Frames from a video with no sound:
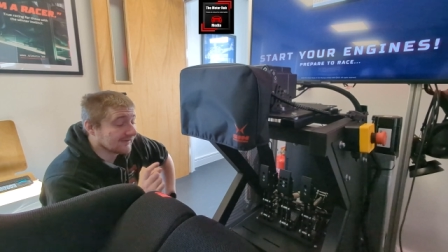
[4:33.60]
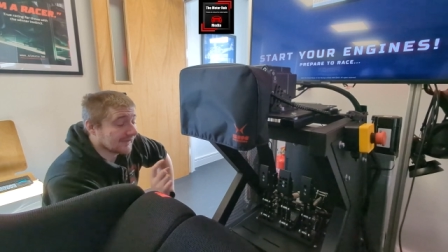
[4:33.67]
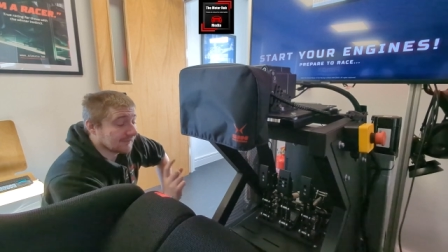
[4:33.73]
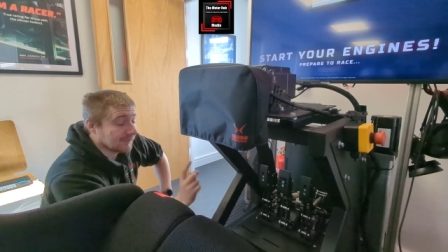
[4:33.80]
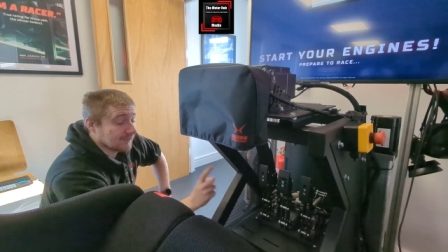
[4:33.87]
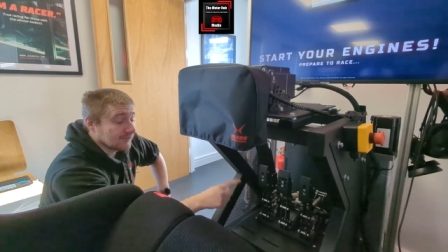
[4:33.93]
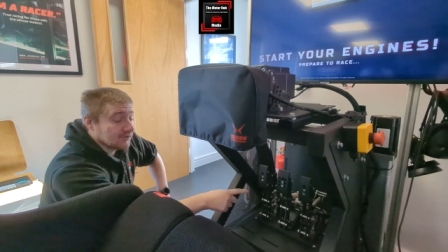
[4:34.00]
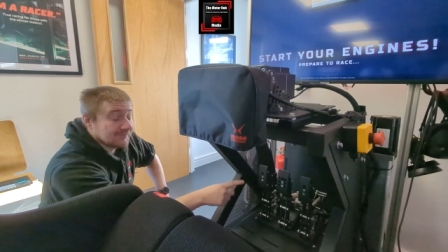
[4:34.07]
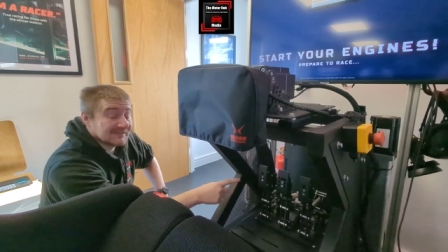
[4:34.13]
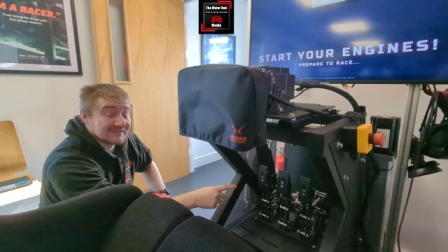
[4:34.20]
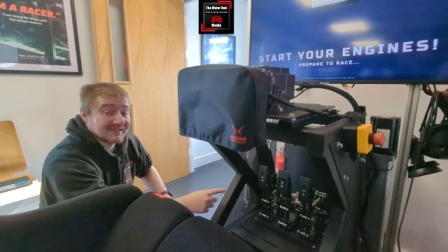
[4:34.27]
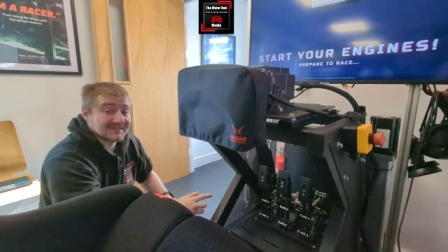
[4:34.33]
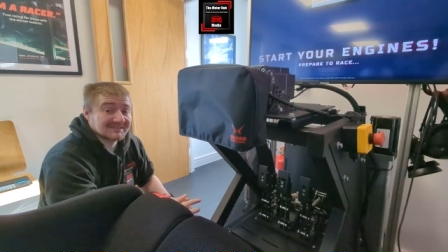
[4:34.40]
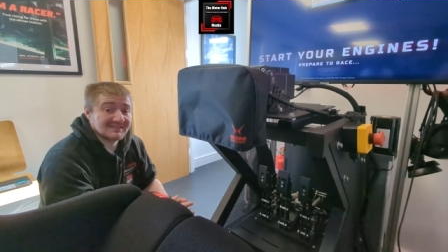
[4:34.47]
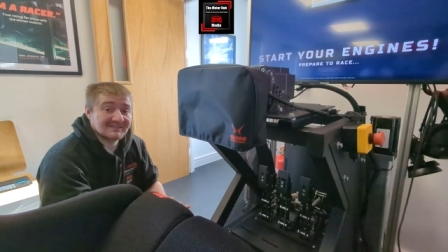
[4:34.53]
Now we will be
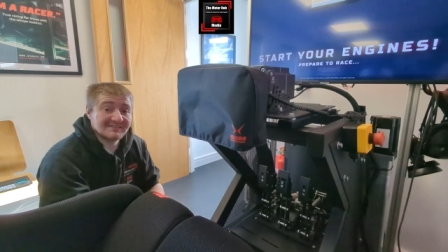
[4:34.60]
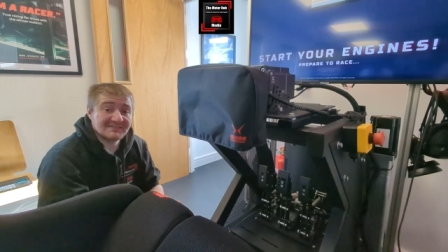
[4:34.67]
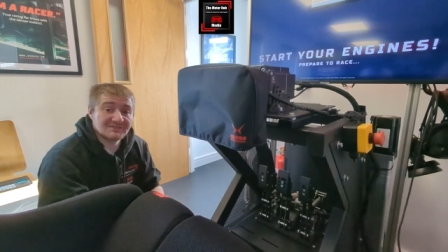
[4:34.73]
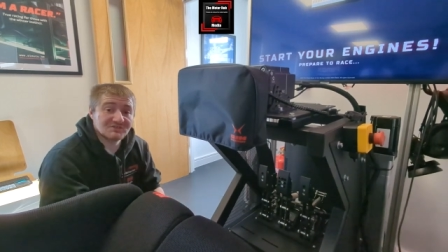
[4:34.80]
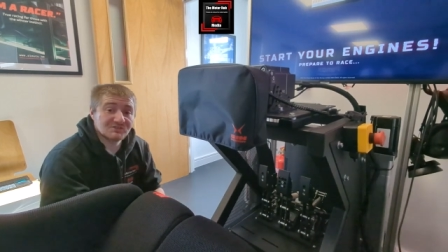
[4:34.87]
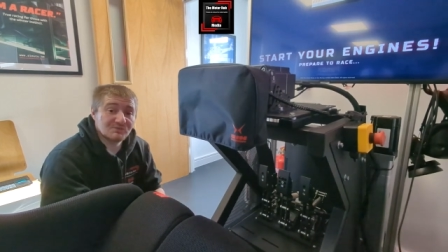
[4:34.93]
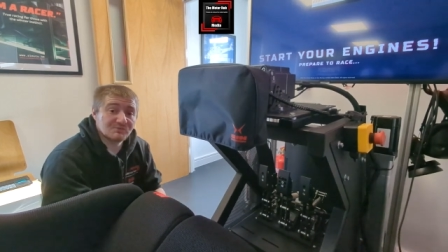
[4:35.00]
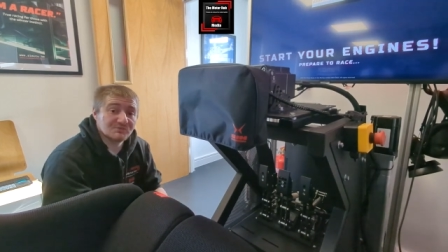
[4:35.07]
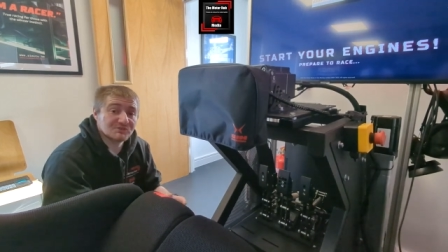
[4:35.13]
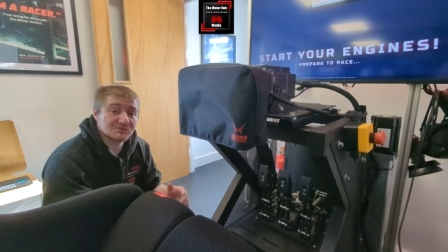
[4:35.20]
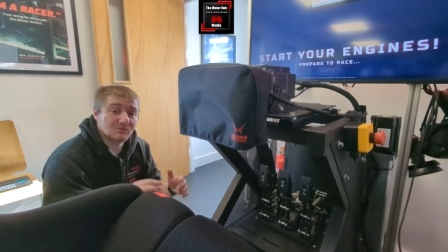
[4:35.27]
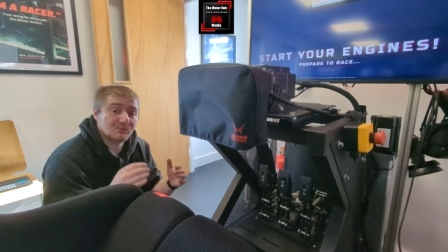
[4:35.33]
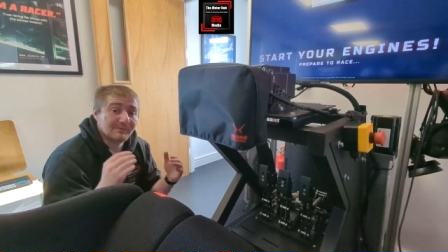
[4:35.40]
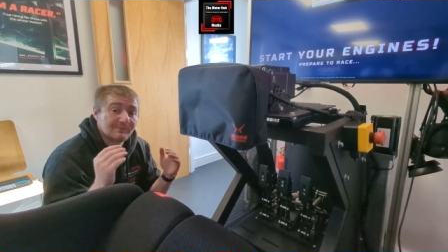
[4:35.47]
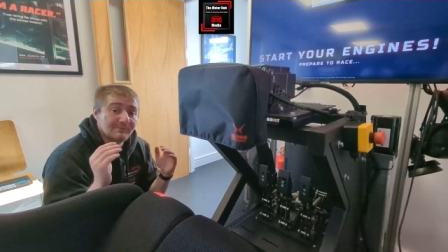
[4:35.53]
testing these soon,
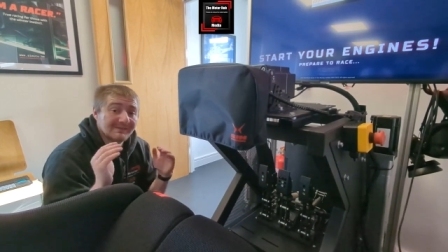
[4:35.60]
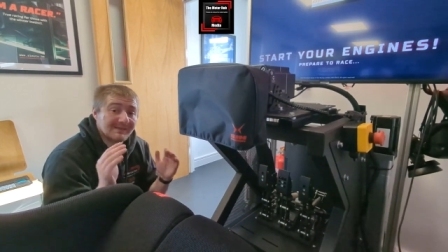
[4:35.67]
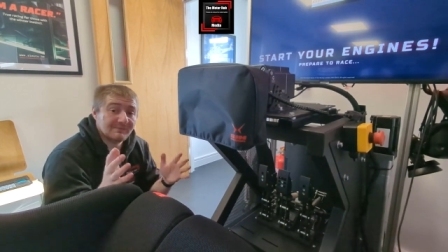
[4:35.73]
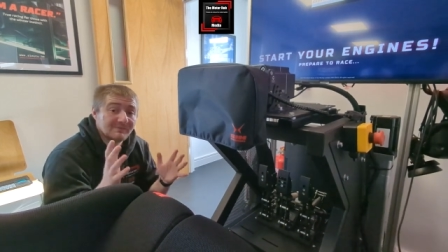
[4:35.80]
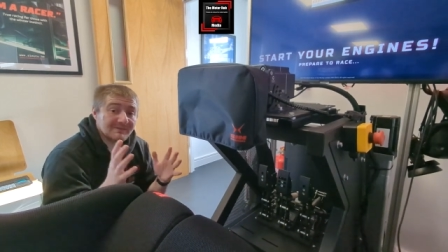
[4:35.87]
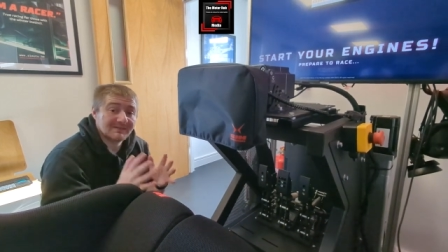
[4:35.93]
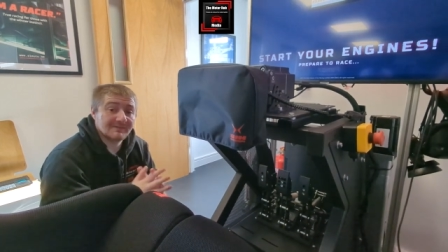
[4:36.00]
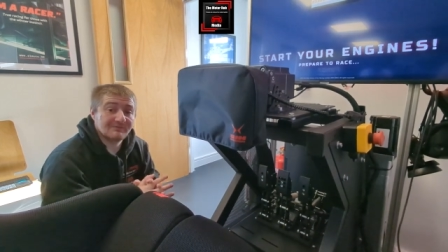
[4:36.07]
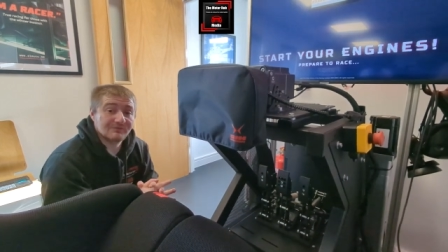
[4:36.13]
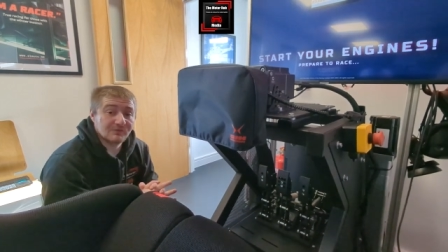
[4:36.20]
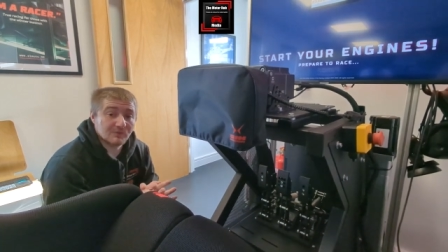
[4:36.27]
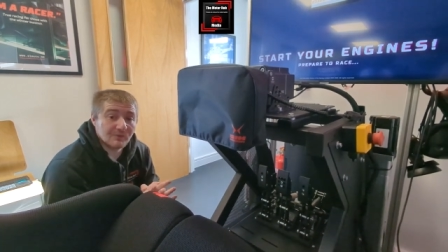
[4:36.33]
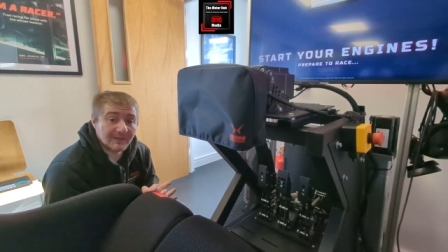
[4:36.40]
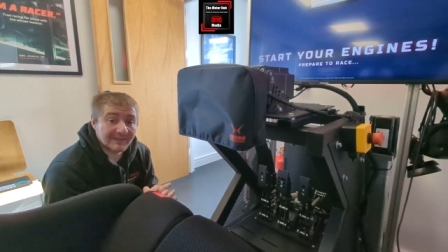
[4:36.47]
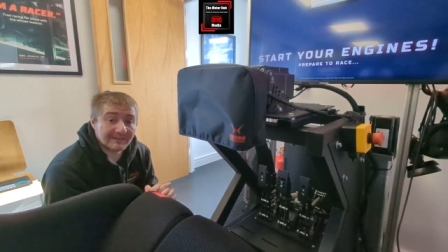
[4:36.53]
so we'll be able to give
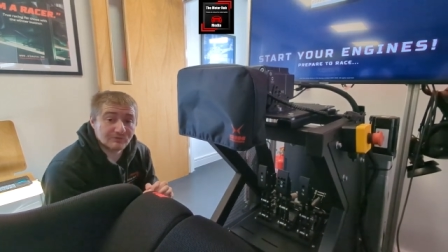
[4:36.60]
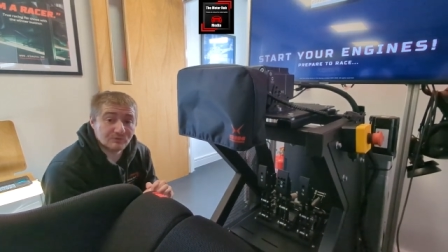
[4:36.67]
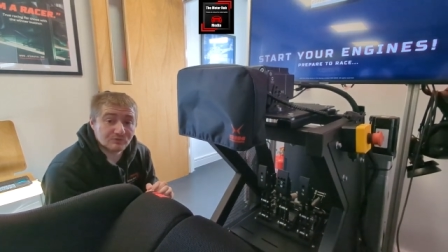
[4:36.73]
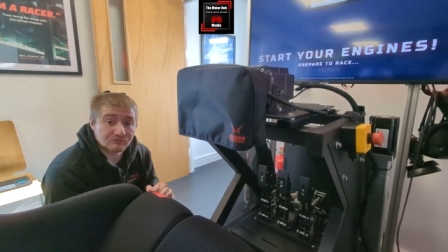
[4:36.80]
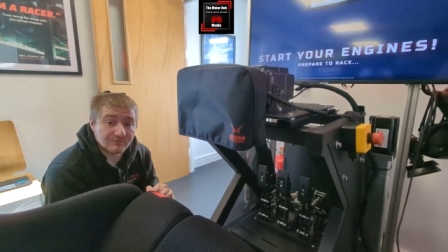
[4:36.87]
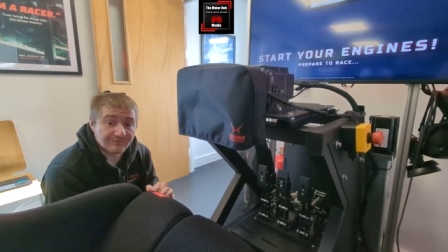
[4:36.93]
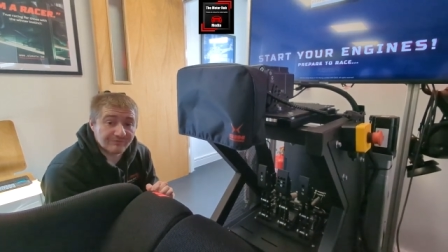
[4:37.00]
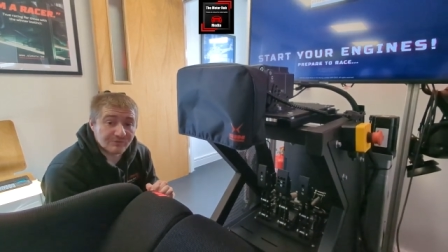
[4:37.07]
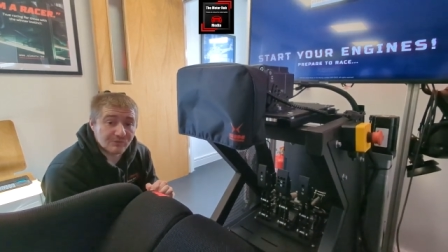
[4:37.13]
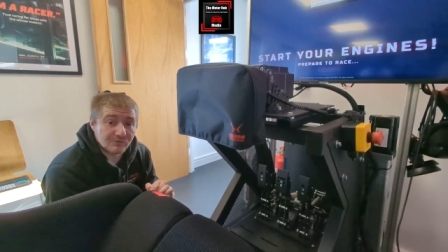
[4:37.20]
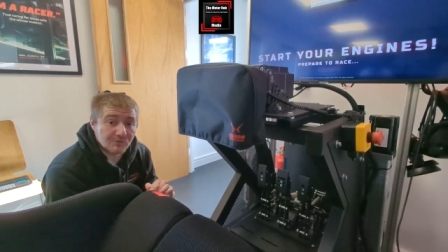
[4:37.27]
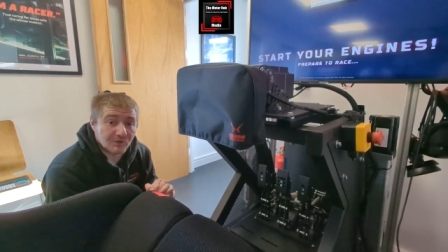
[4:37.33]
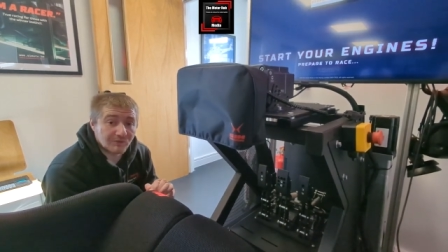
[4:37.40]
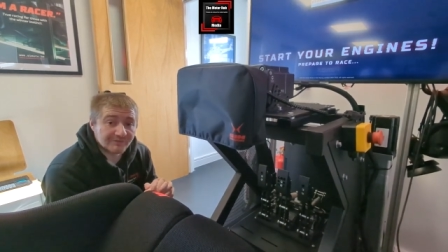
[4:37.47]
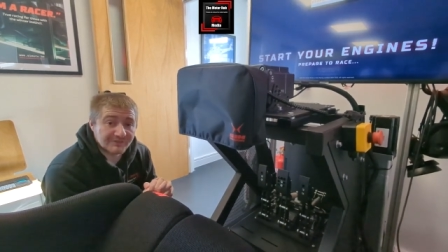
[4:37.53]
you a good
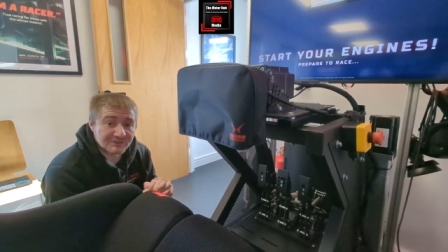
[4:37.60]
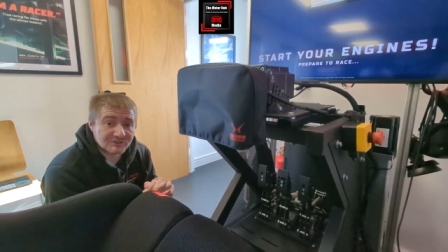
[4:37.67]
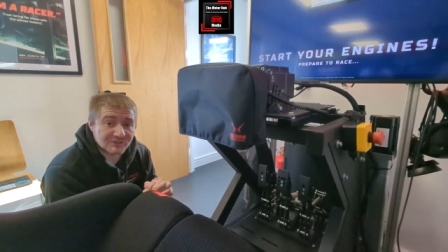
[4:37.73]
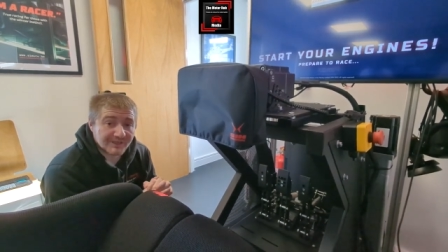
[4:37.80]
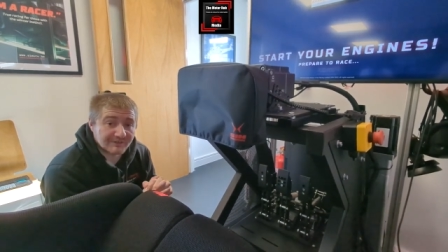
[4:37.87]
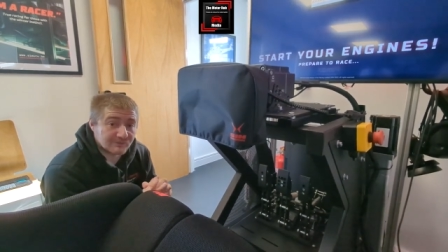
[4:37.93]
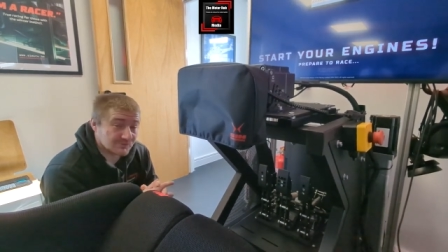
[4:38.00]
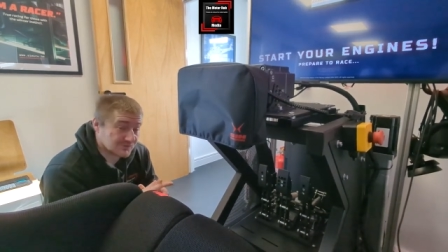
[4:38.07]
review on the channel,